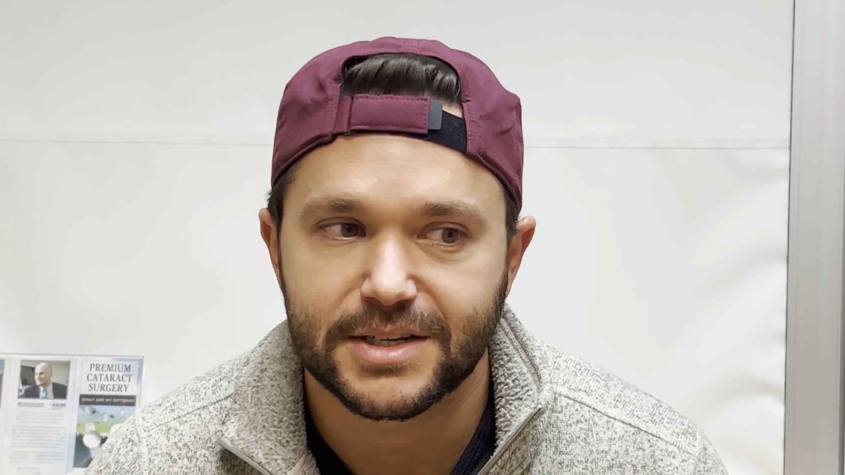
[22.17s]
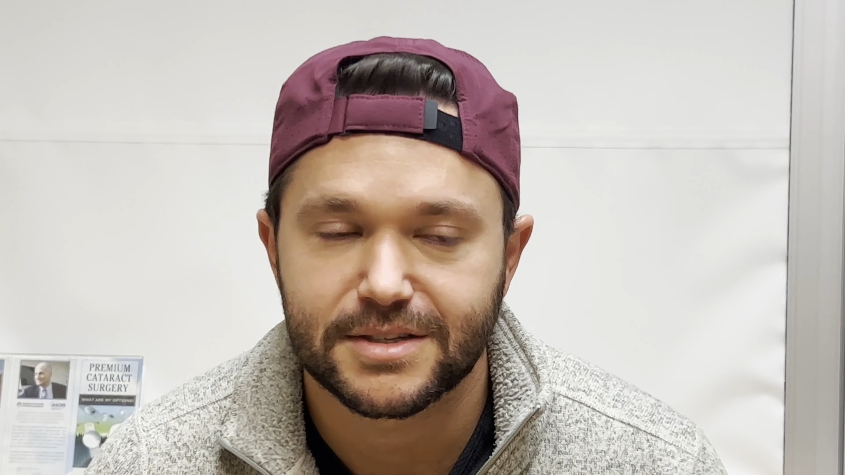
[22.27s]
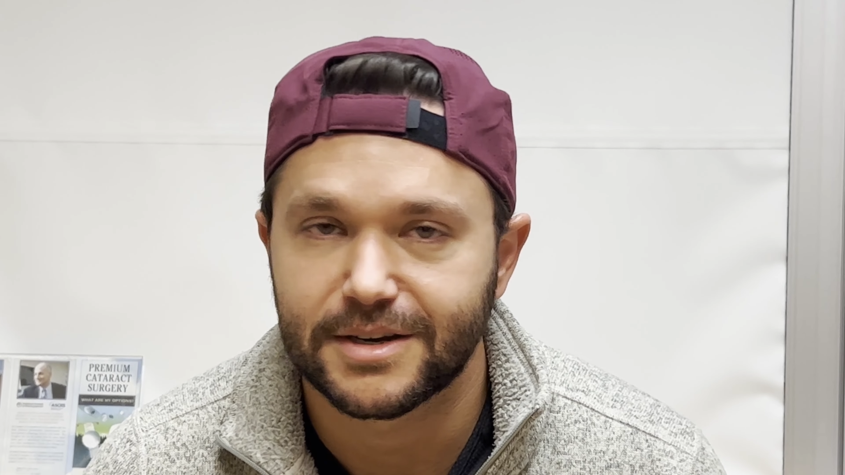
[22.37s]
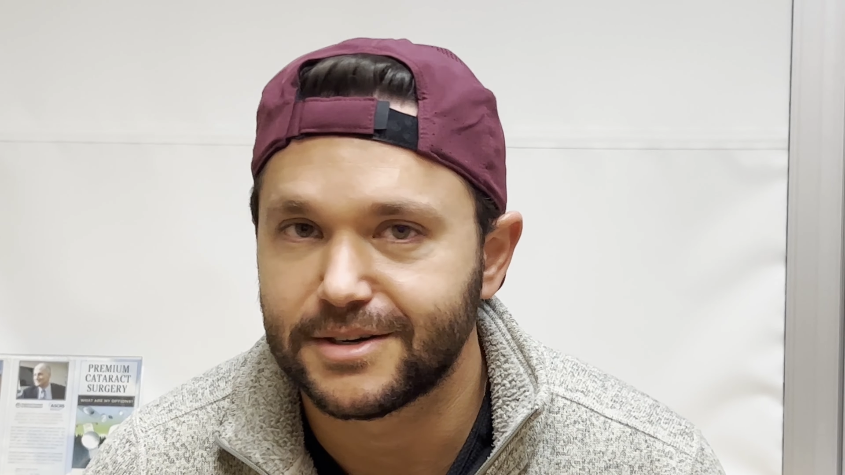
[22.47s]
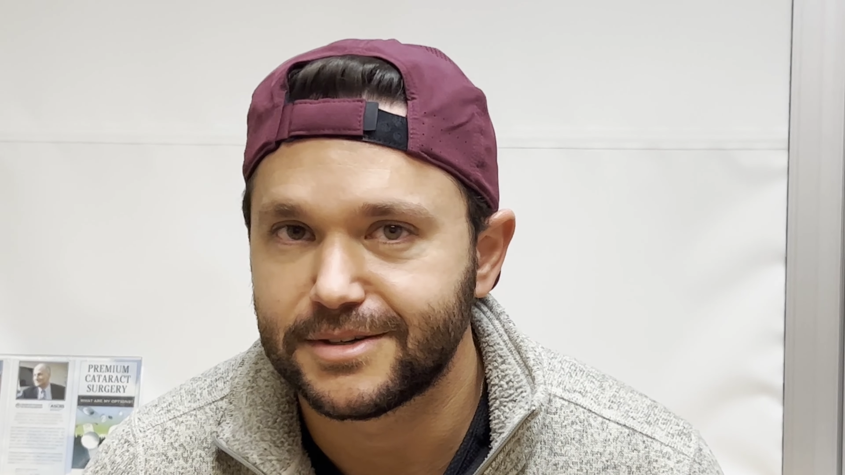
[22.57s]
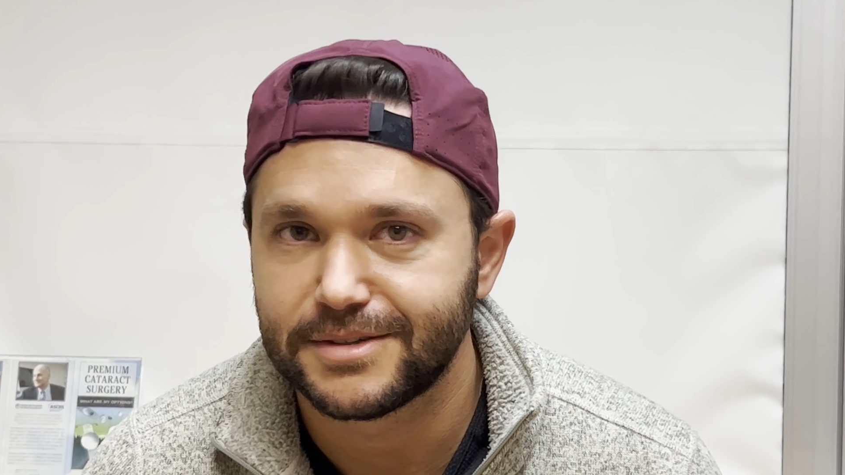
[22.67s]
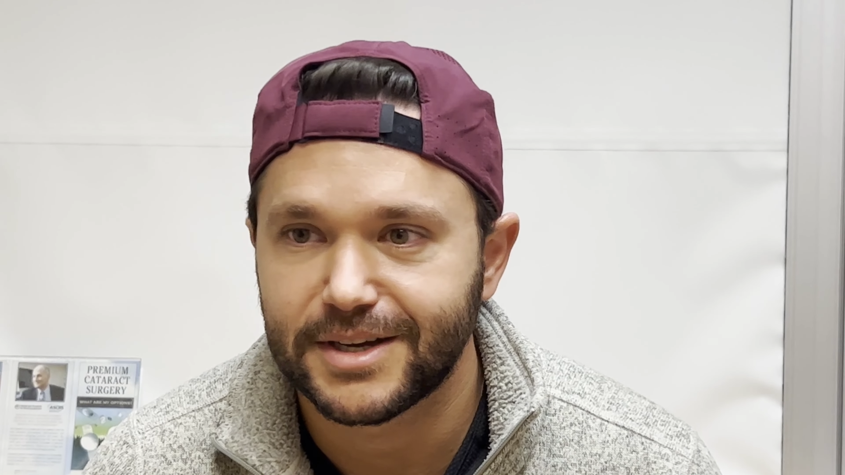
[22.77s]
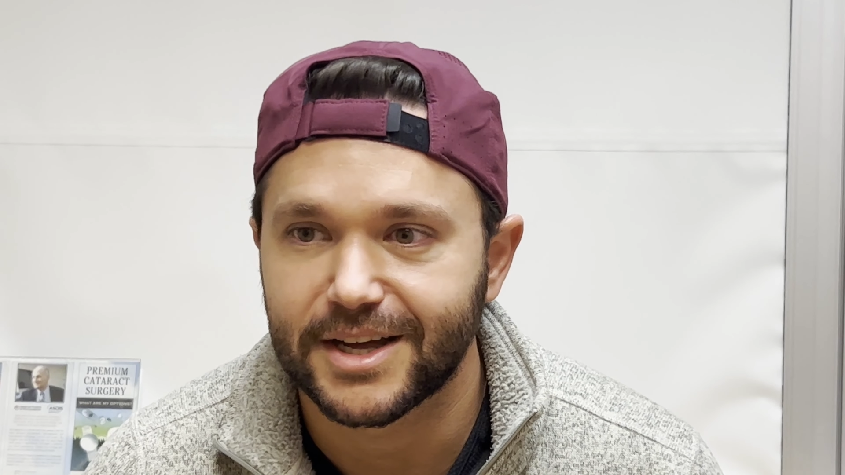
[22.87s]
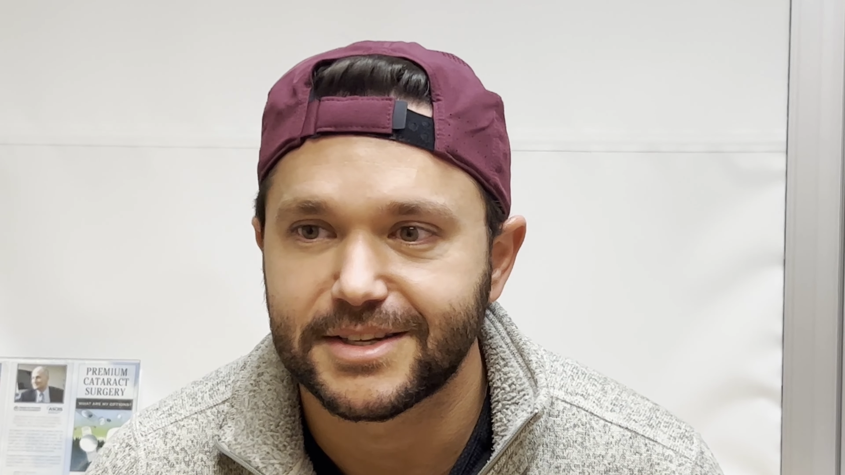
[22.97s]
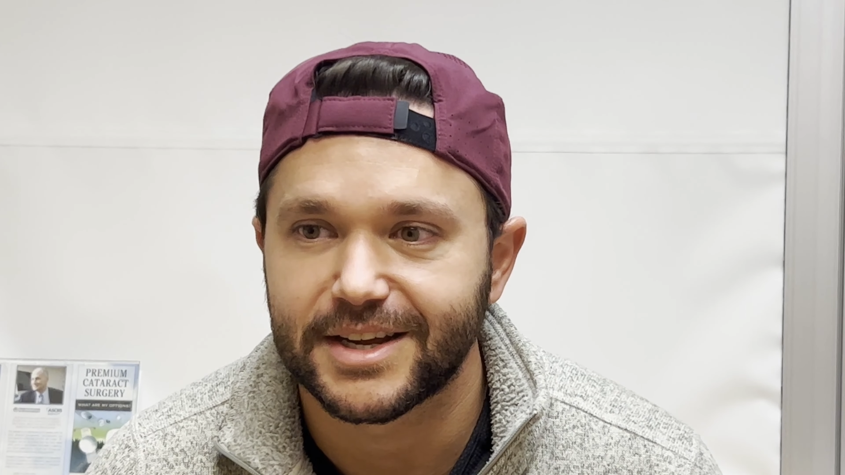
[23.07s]
scleral
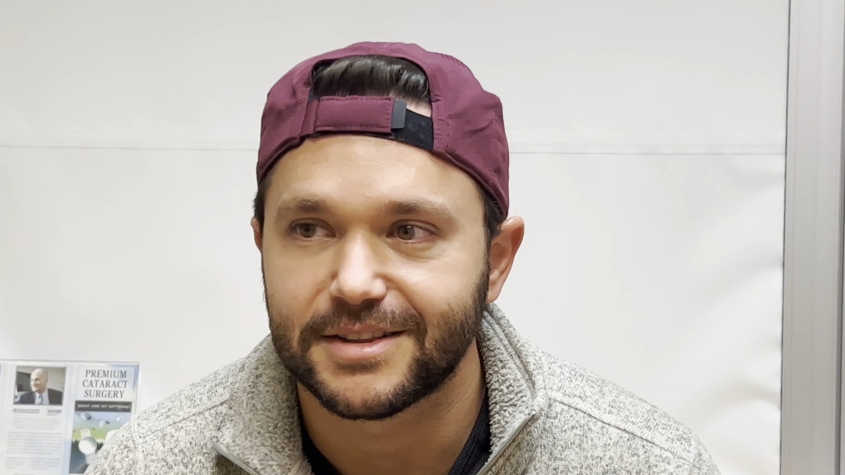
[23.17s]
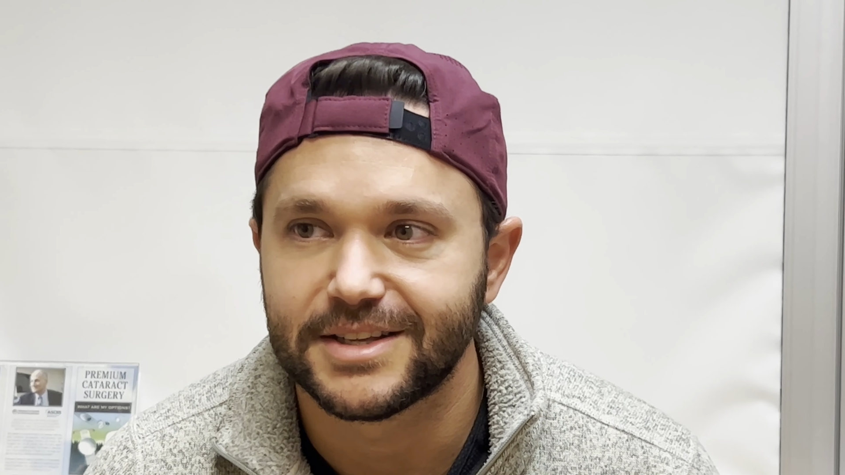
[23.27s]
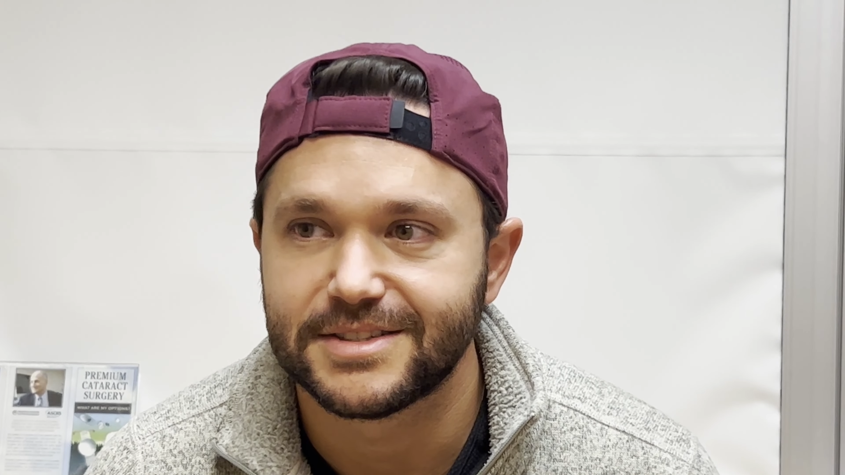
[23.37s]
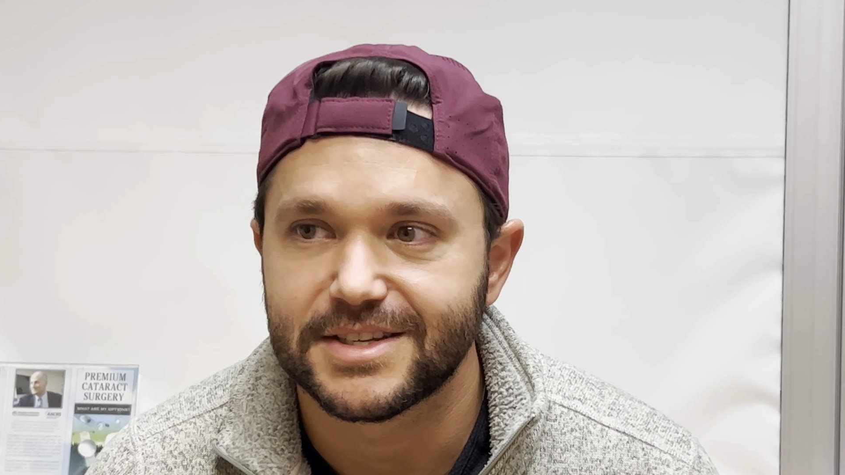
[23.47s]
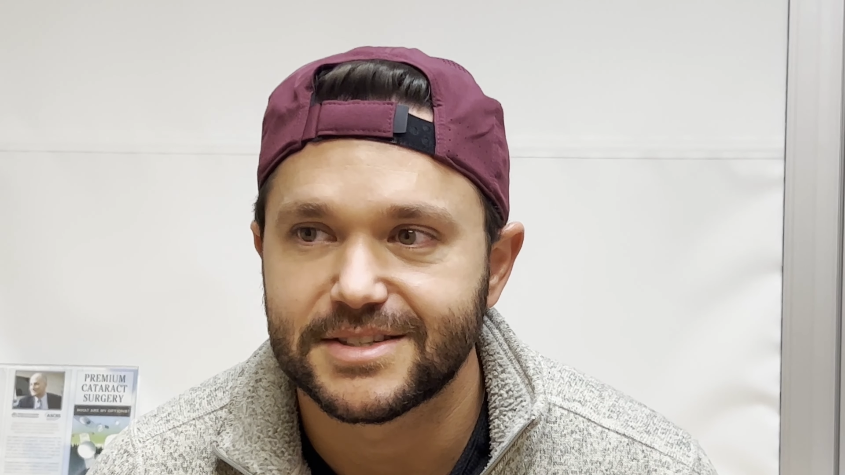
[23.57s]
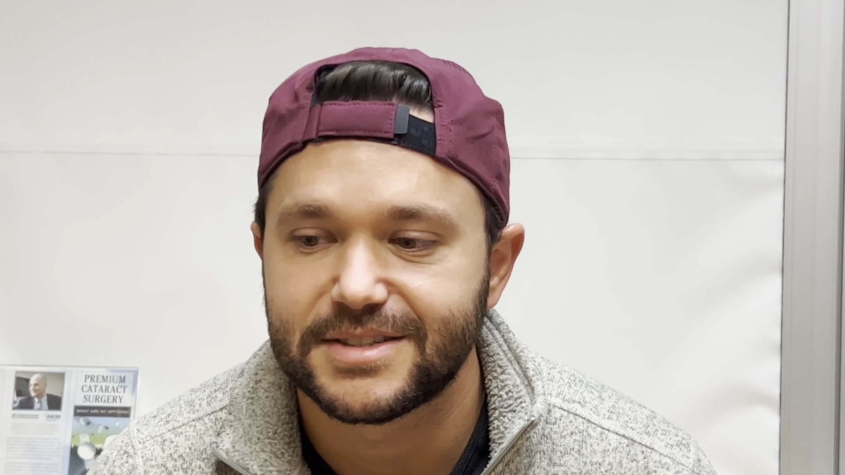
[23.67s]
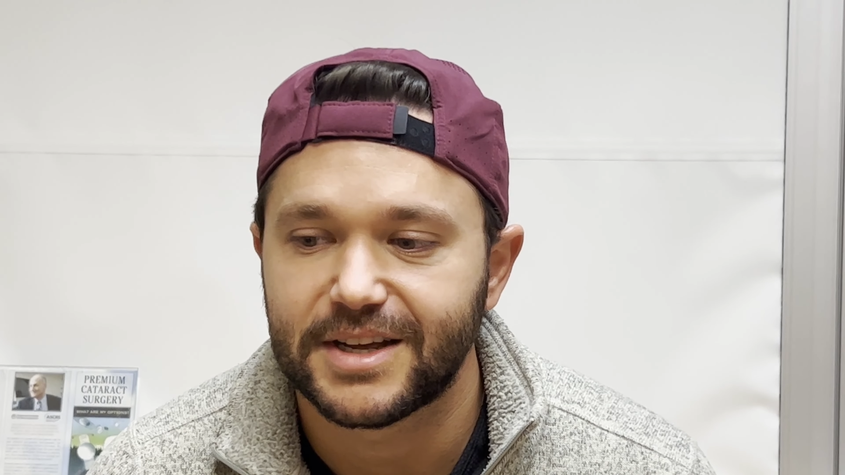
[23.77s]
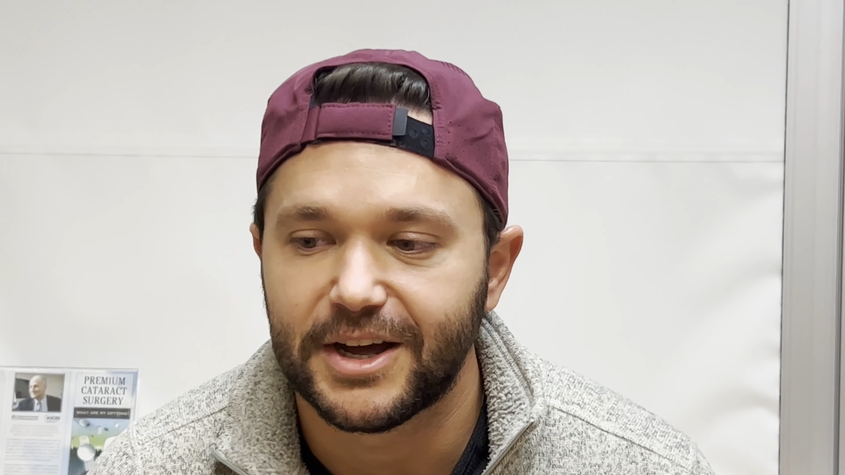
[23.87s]
contact lenses.